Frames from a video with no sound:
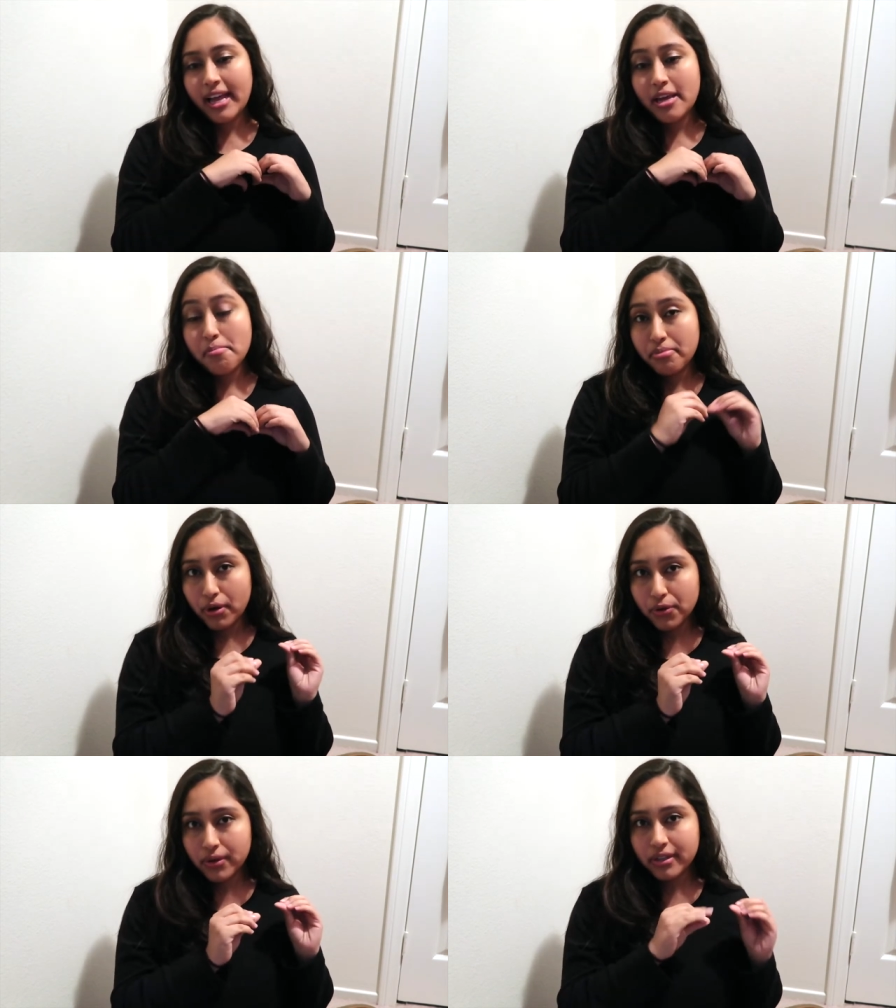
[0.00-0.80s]
and it
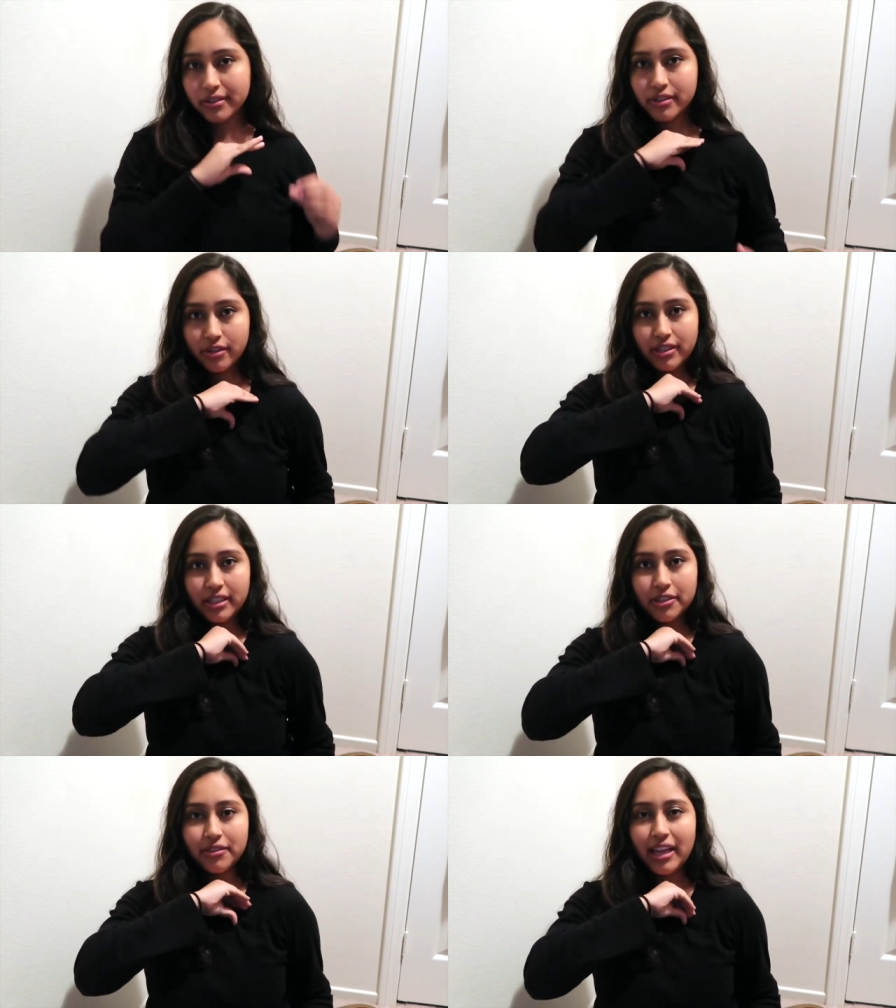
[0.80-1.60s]
broke, so
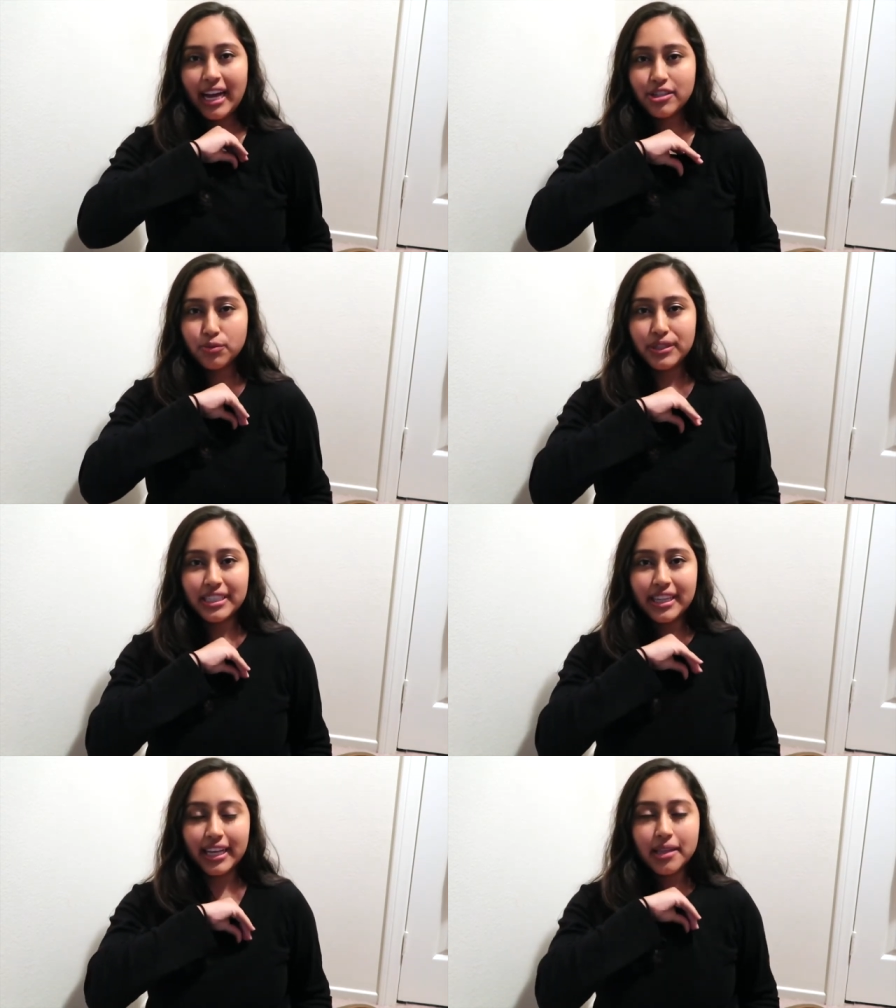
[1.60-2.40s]
the little latch
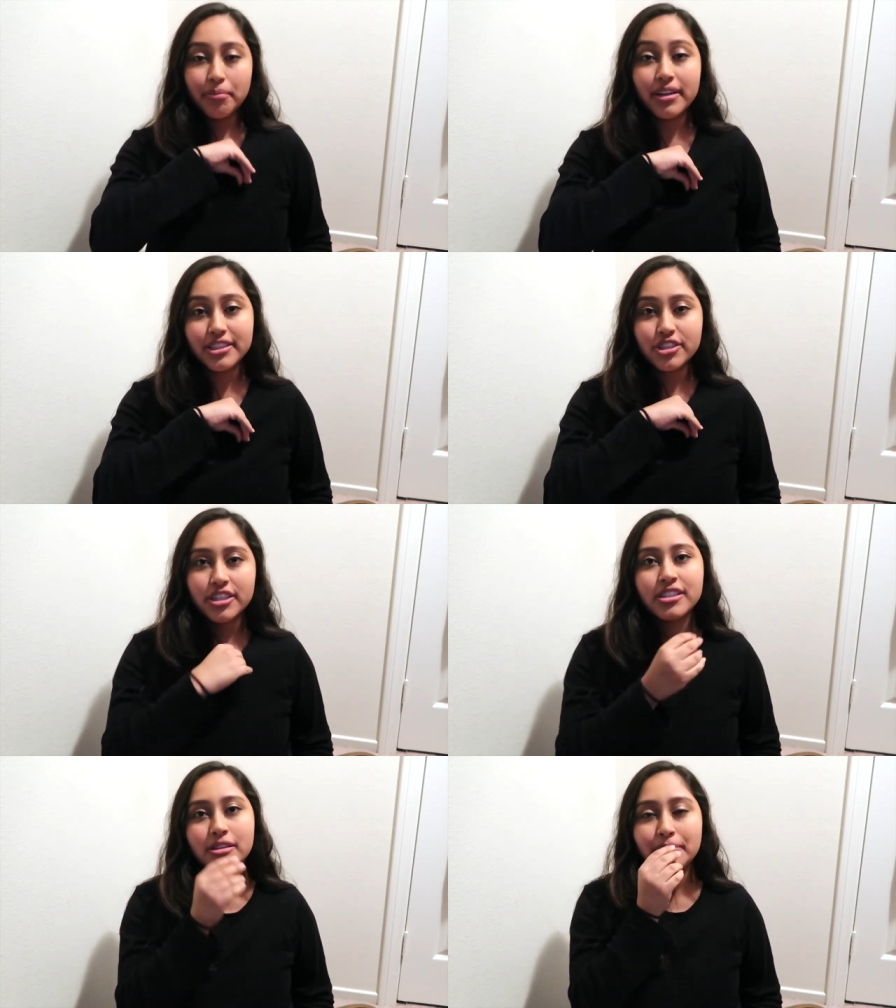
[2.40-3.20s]
wouldn't like clip on his shirt.